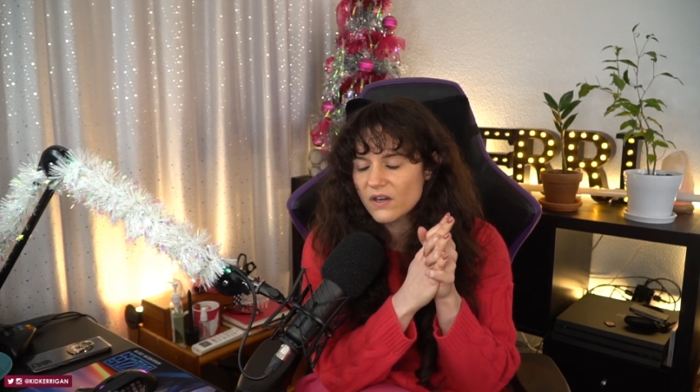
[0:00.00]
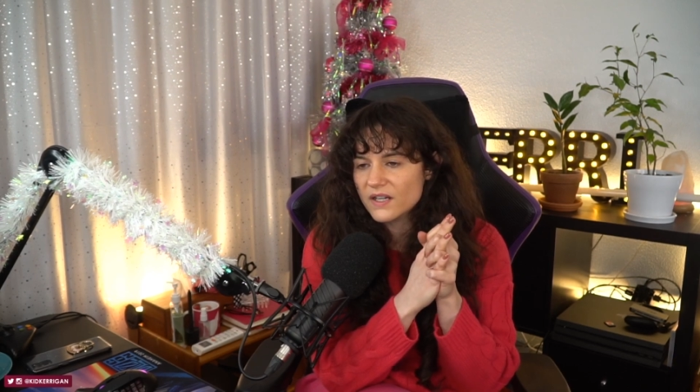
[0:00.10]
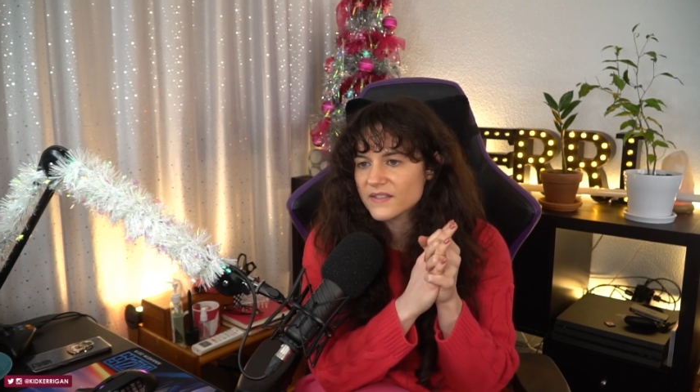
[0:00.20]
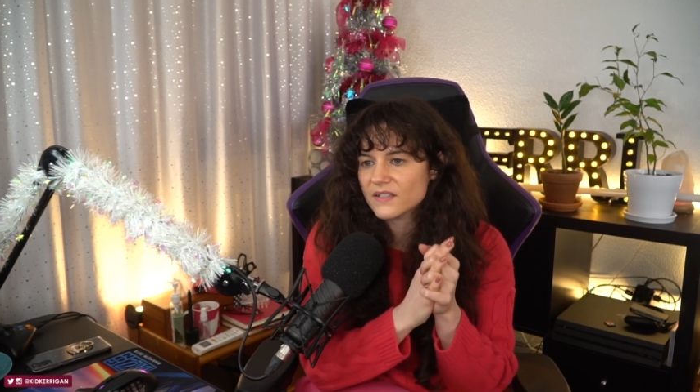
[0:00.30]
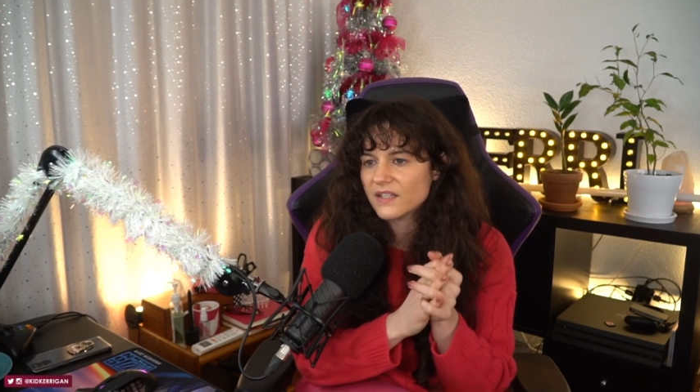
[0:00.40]

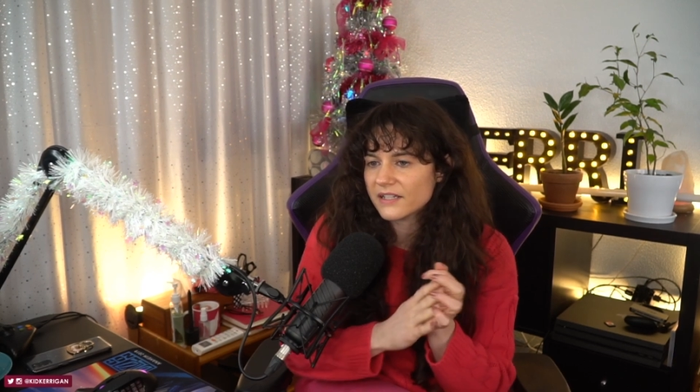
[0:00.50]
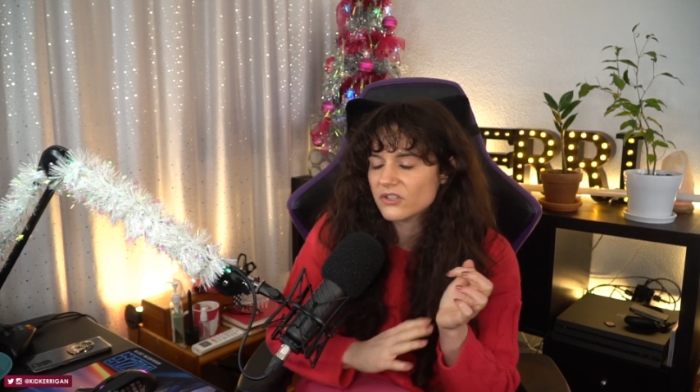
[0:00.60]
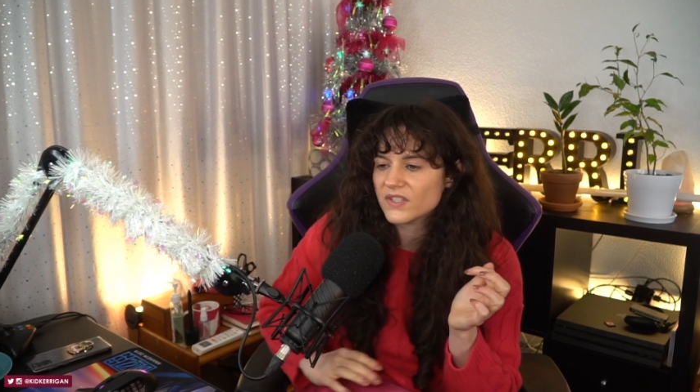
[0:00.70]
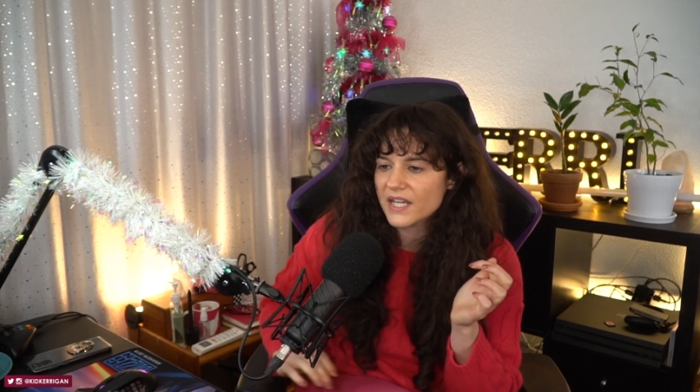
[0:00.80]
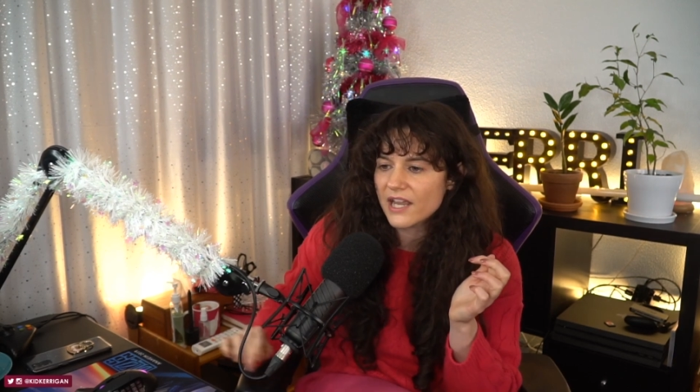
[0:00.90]
eyes to like
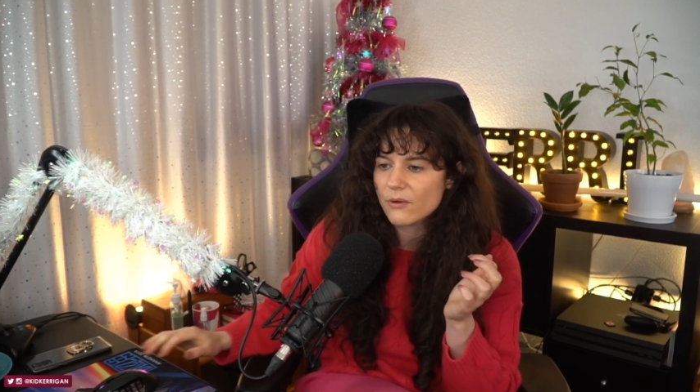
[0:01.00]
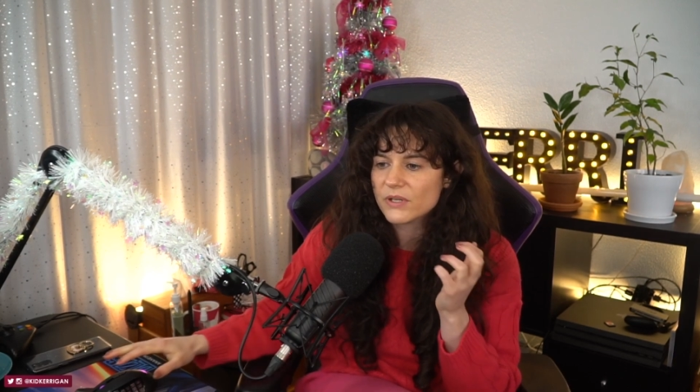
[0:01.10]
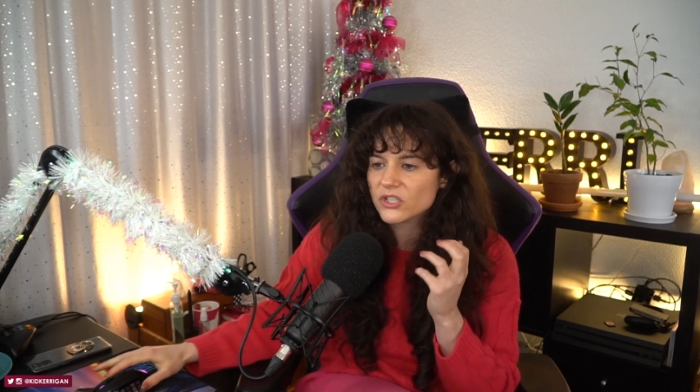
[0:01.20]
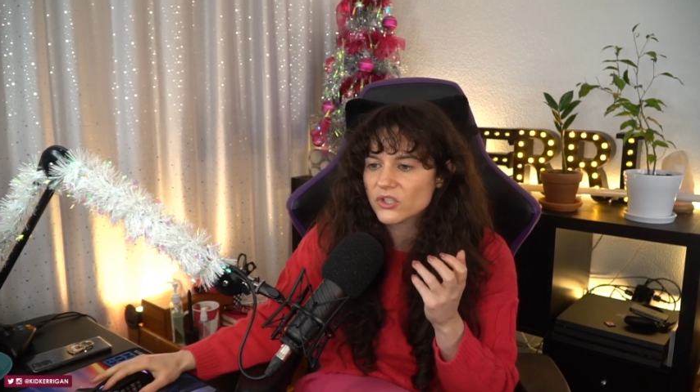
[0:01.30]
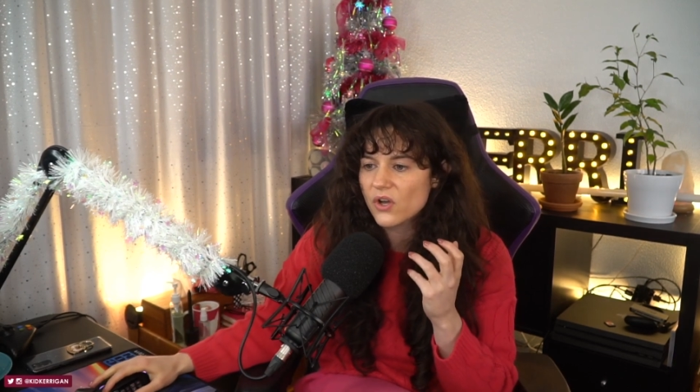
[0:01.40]
just how
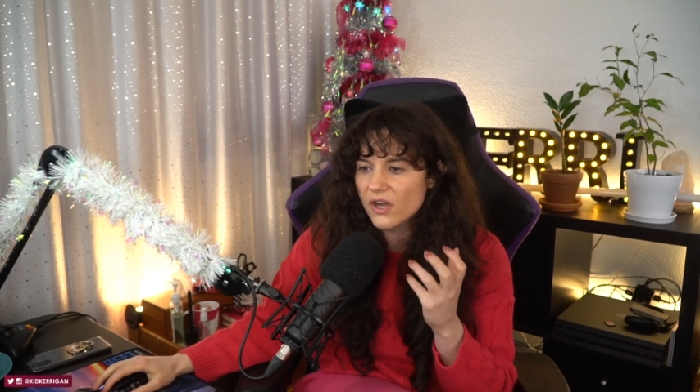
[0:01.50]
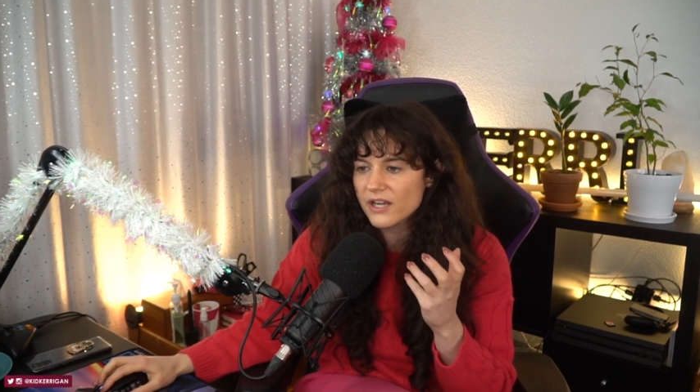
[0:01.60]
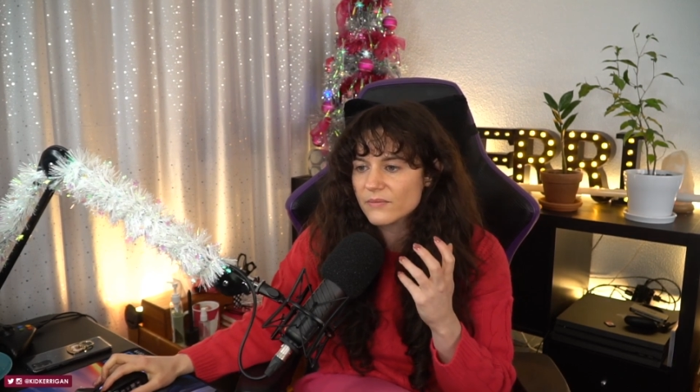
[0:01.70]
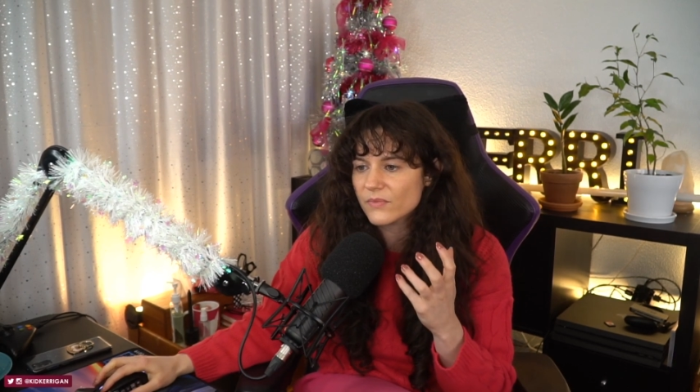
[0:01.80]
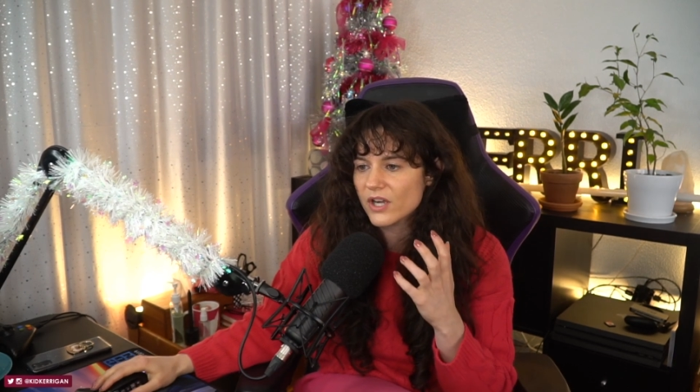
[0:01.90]
much time